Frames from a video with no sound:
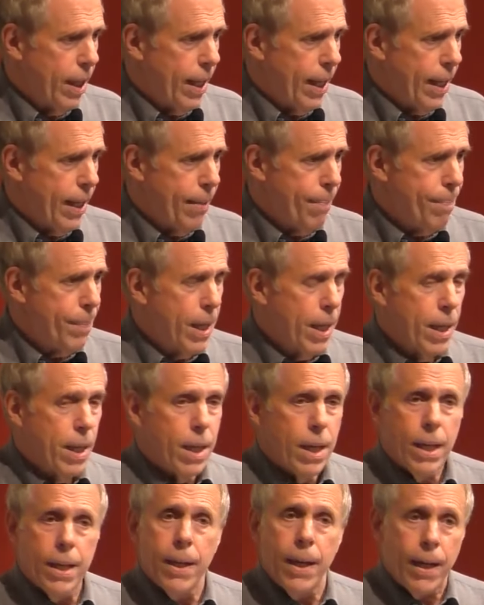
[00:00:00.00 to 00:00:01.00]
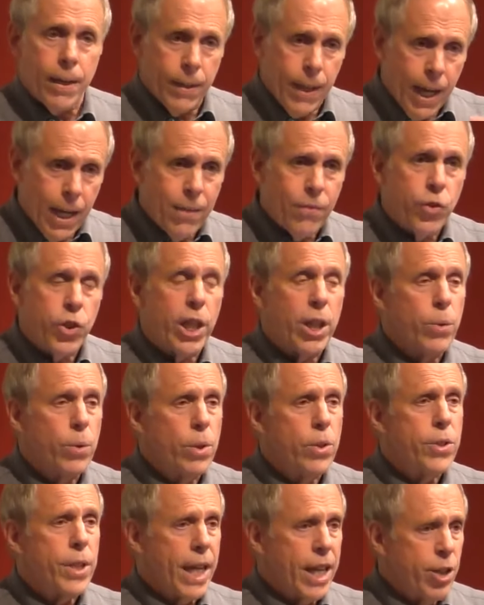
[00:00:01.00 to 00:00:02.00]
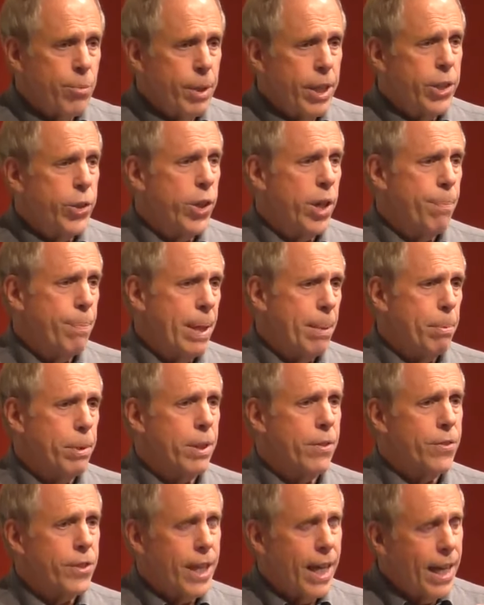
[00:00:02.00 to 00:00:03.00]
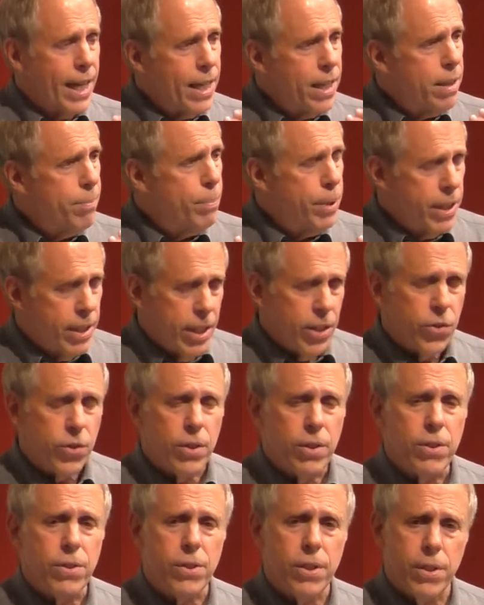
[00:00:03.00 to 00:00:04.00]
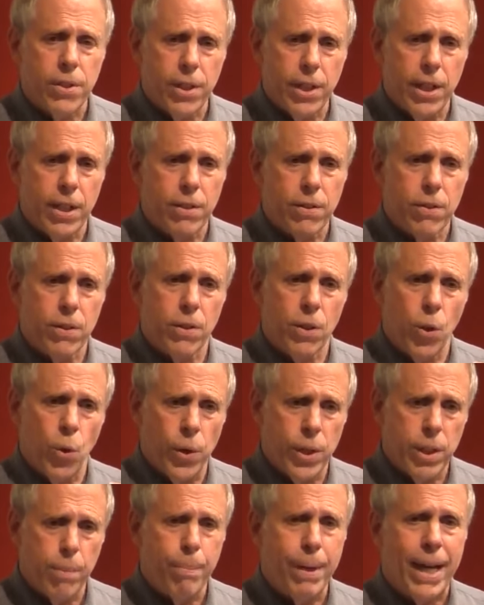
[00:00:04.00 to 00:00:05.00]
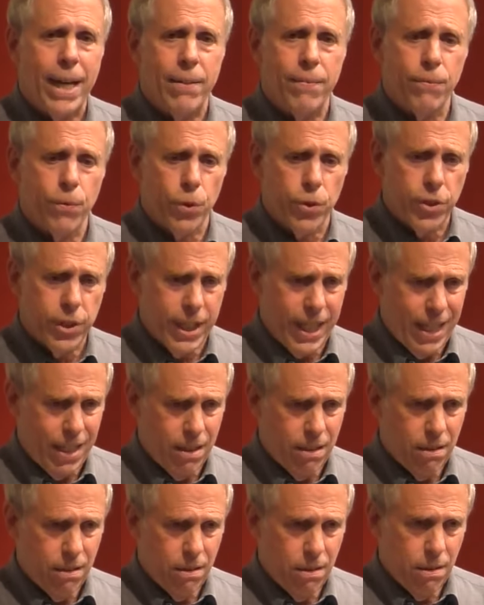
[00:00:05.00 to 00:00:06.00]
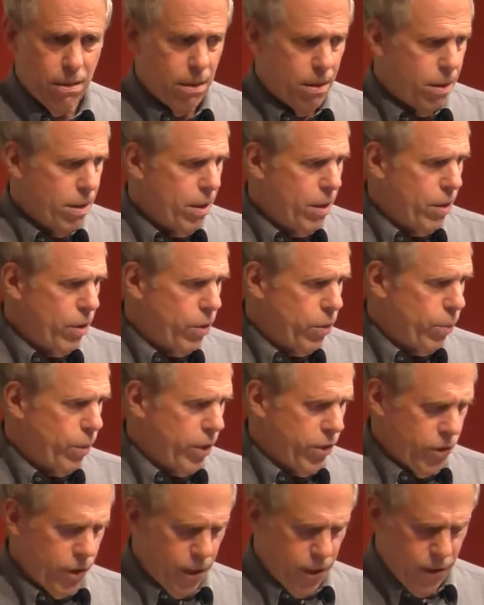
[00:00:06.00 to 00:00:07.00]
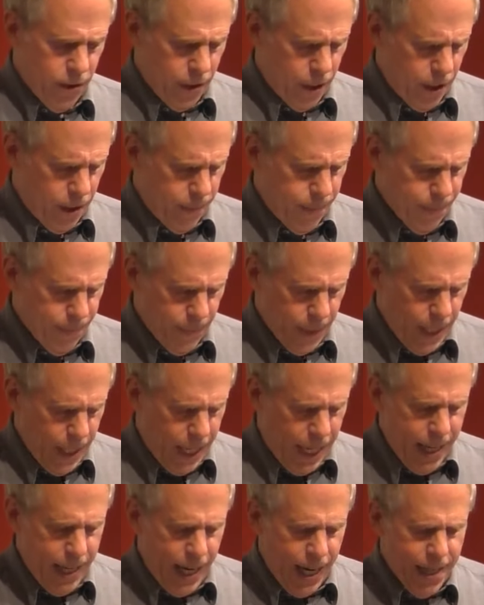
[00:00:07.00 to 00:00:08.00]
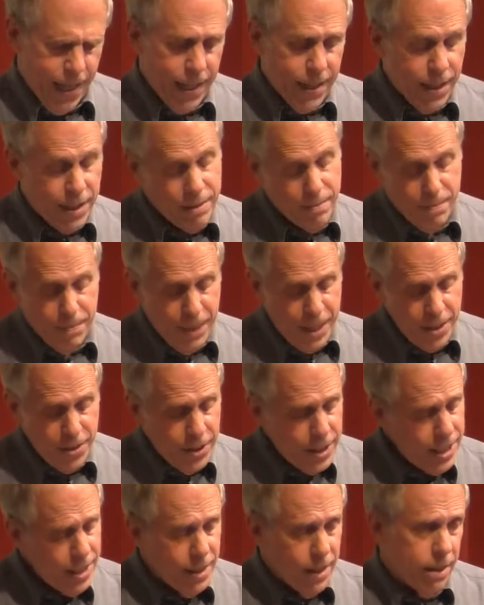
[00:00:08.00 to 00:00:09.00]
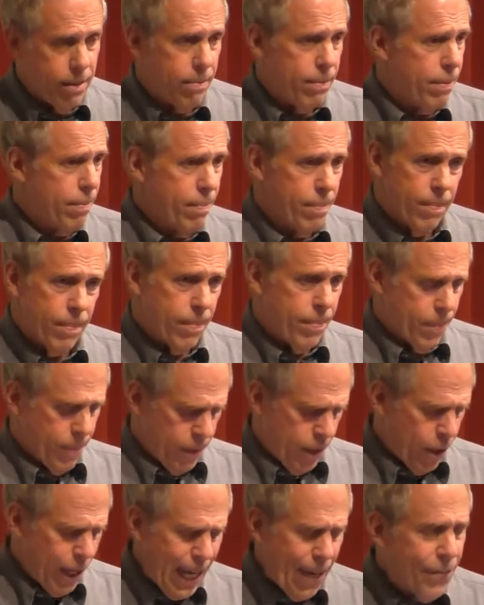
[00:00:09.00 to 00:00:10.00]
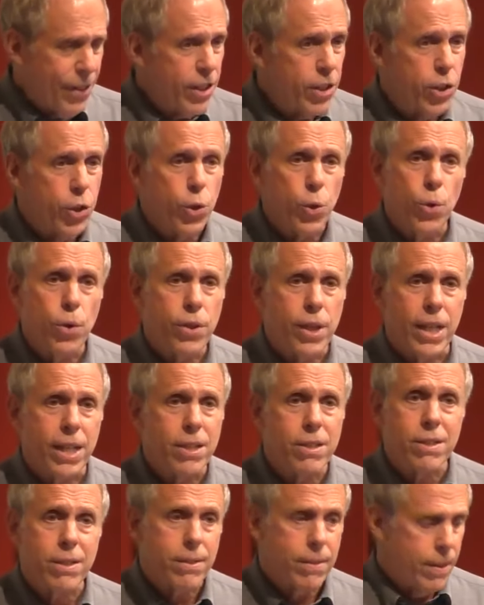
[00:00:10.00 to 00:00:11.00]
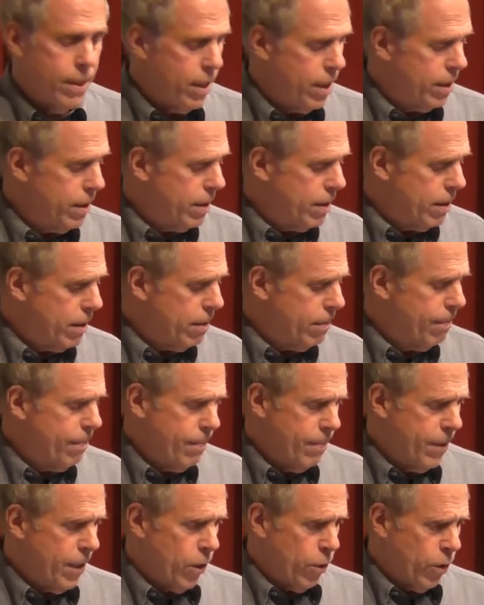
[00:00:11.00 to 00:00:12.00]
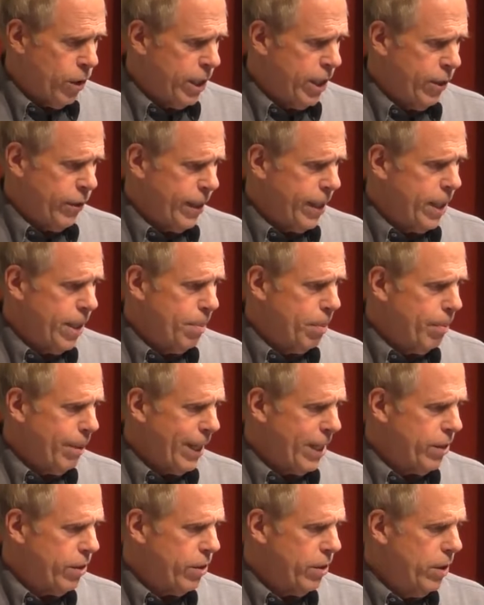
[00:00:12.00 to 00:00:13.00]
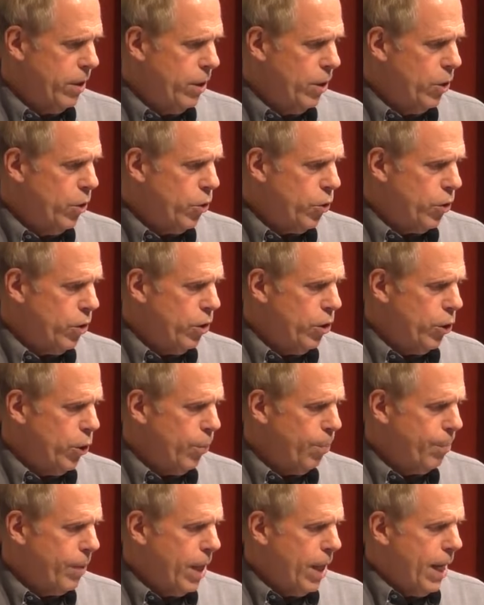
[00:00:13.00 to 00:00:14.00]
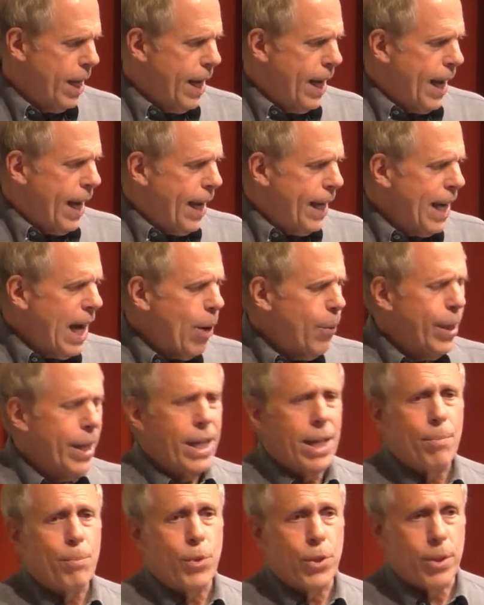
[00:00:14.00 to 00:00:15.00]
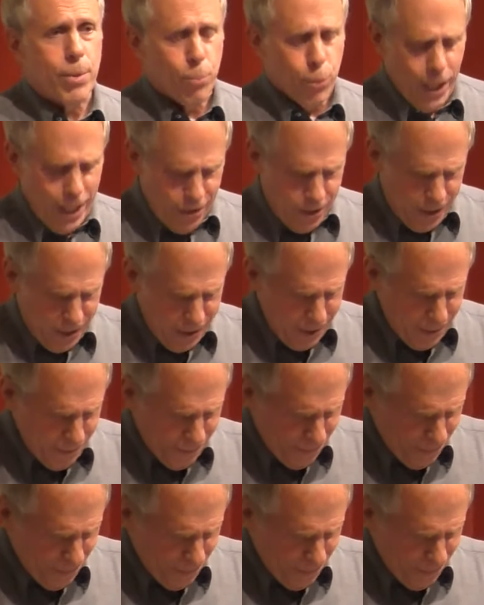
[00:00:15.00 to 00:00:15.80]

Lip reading: A lot of generals, ex-military people have signed petitions and things going to bat for state, which is, I think that they see that they're having to do things that, that ordinarily diplomats should do. Now we come to the present.